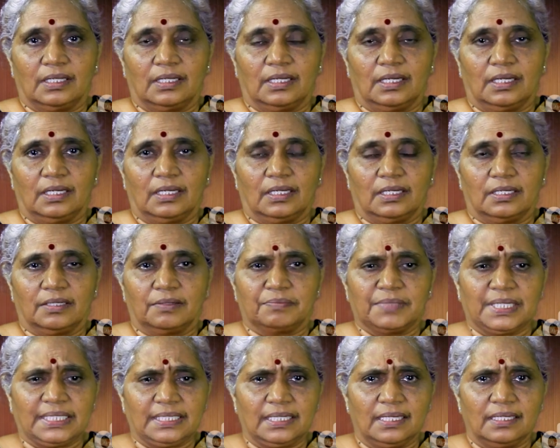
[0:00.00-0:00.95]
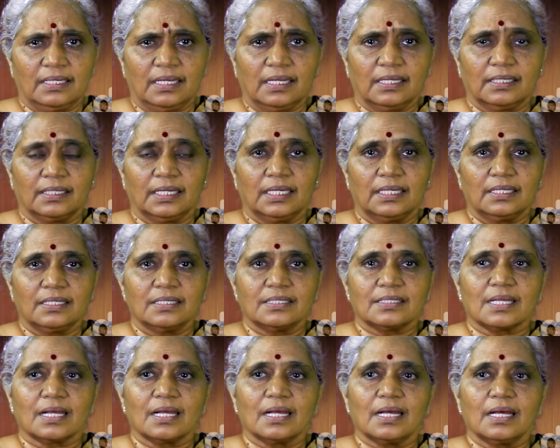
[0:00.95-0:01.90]
Material gains
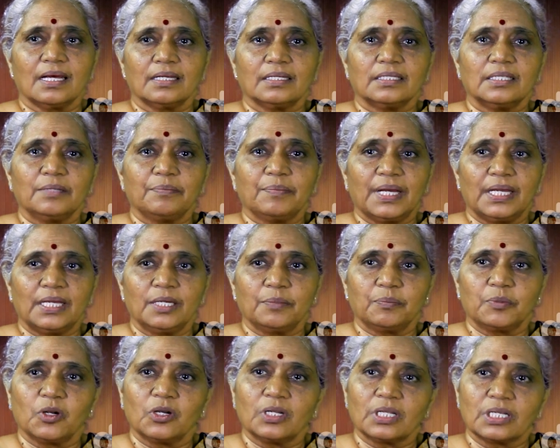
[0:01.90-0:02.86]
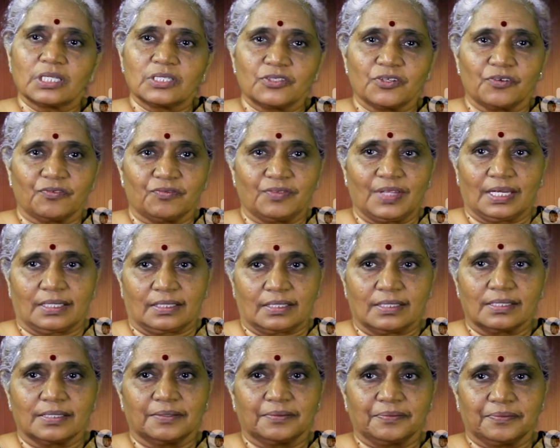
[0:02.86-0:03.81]
are the byproducts of that.
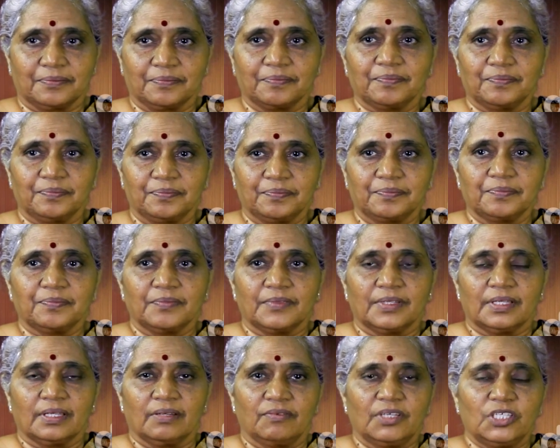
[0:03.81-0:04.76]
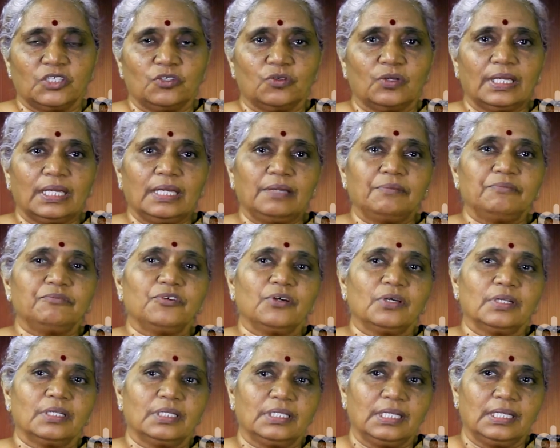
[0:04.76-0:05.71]
When you aim
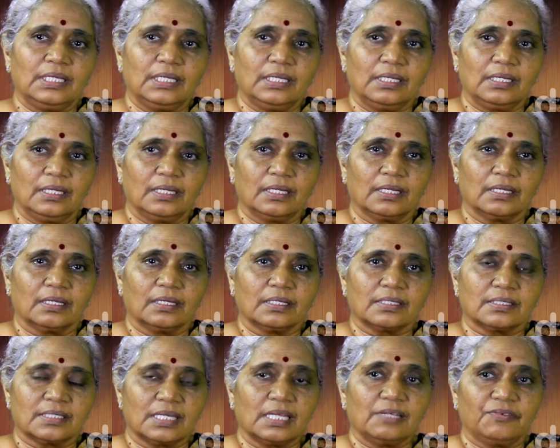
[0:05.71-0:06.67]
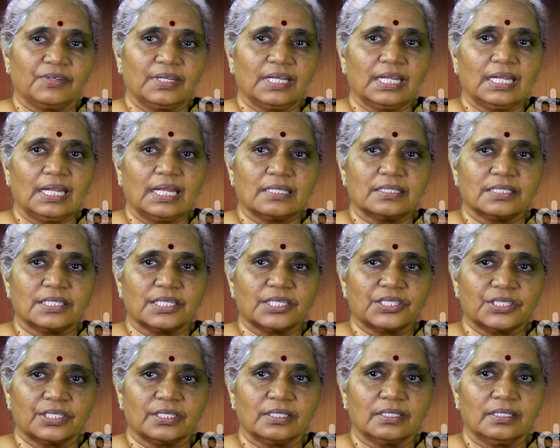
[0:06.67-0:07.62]
for the
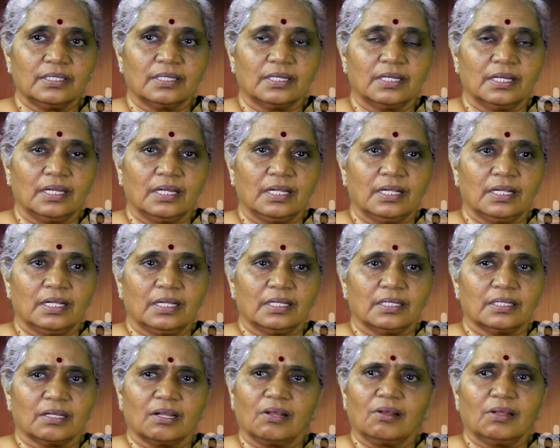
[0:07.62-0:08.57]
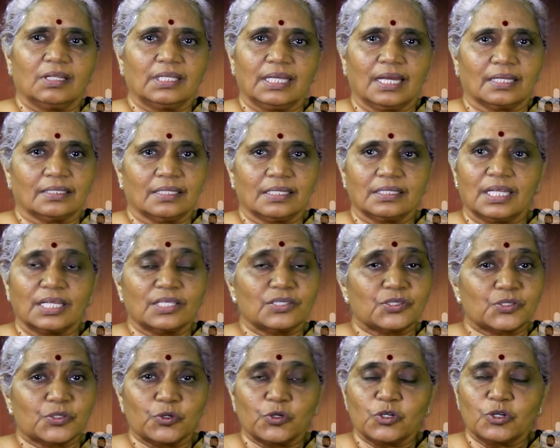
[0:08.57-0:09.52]
self-realization, all the other things
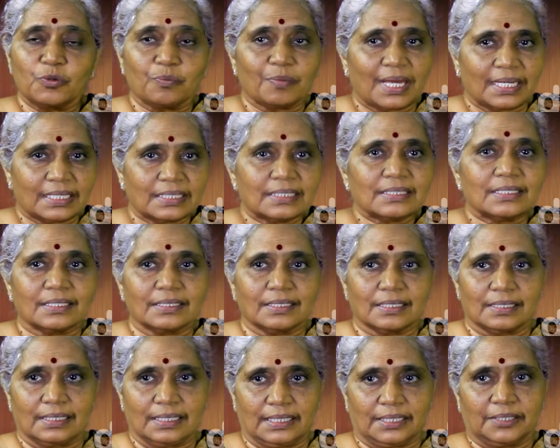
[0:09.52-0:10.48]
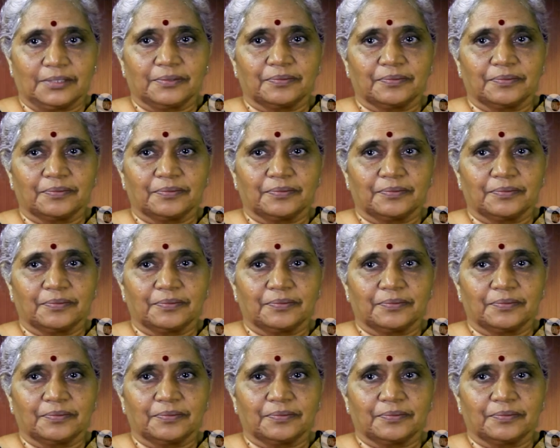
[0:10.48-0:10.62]
don't matter really.